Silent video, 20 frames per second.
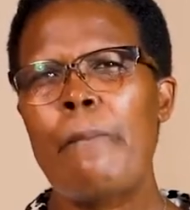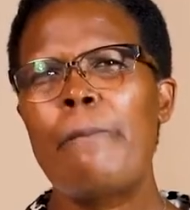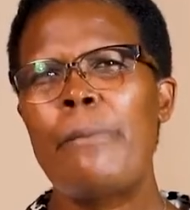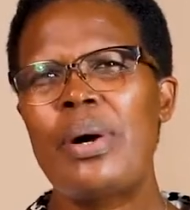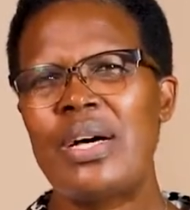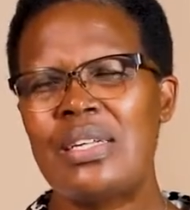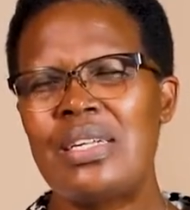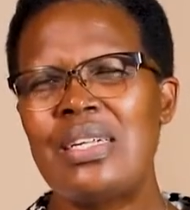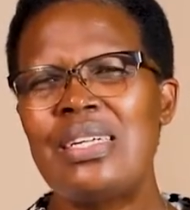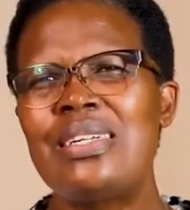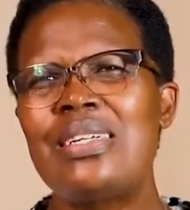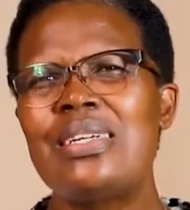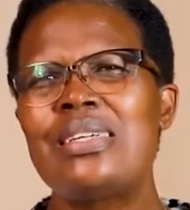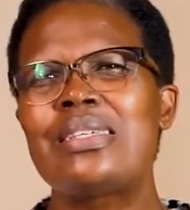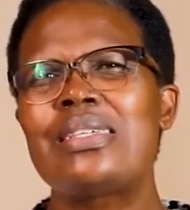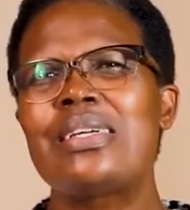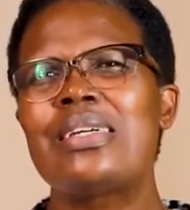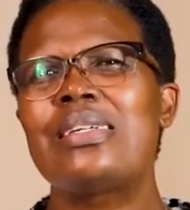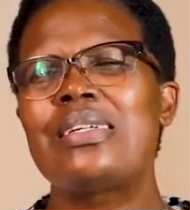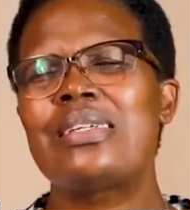But it
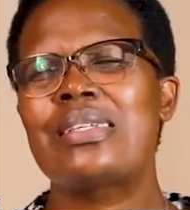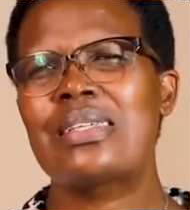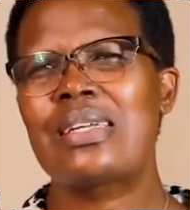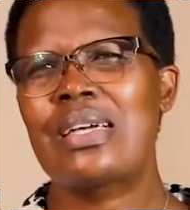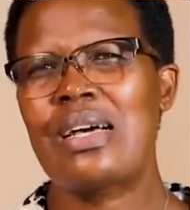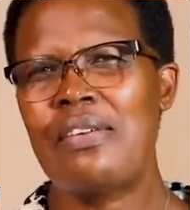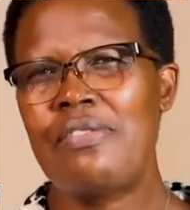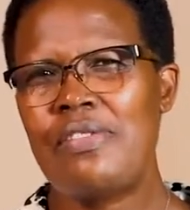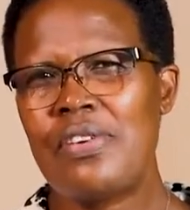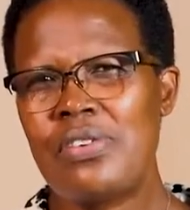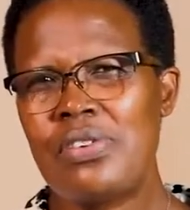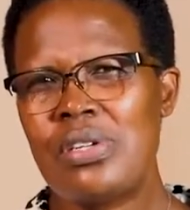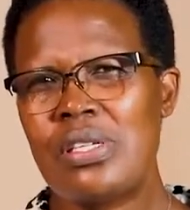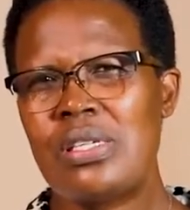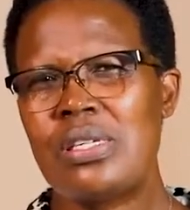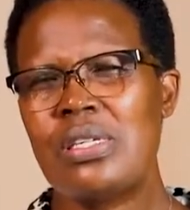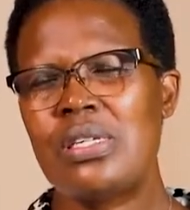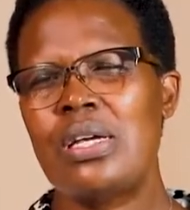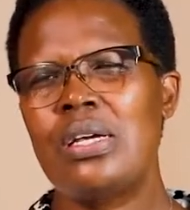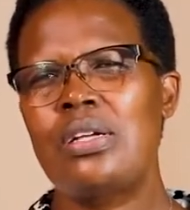is a discovery
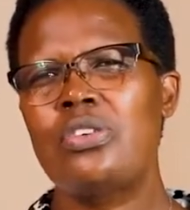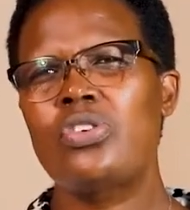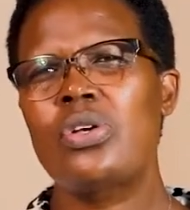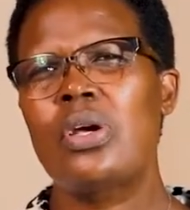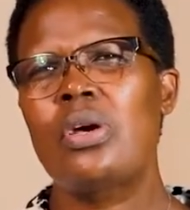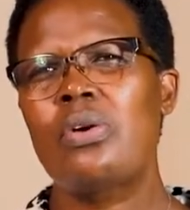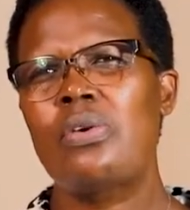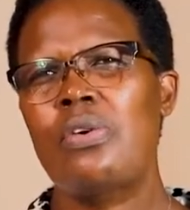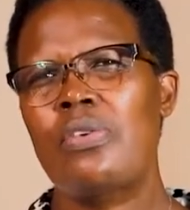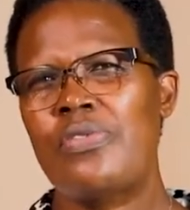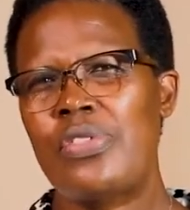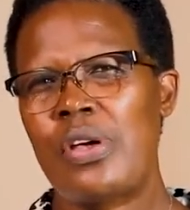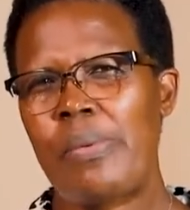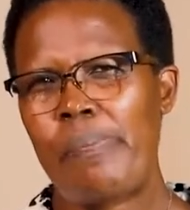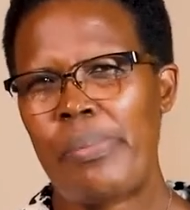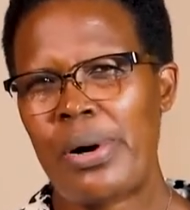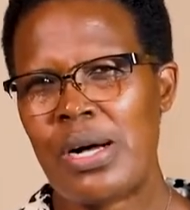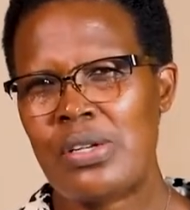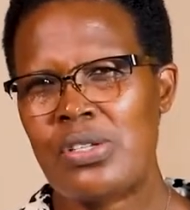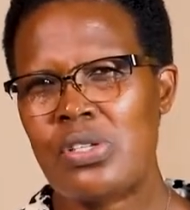stage of the
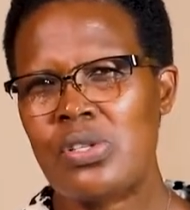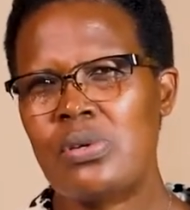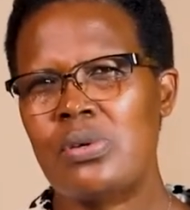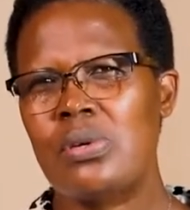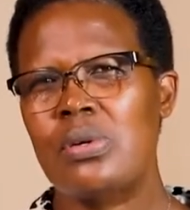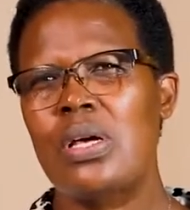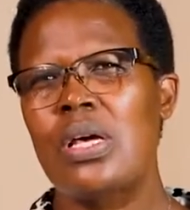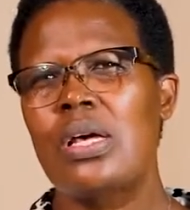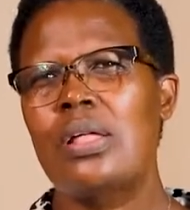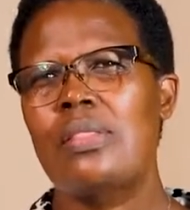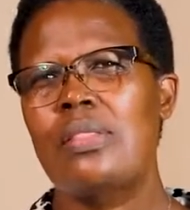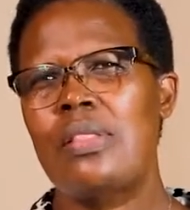person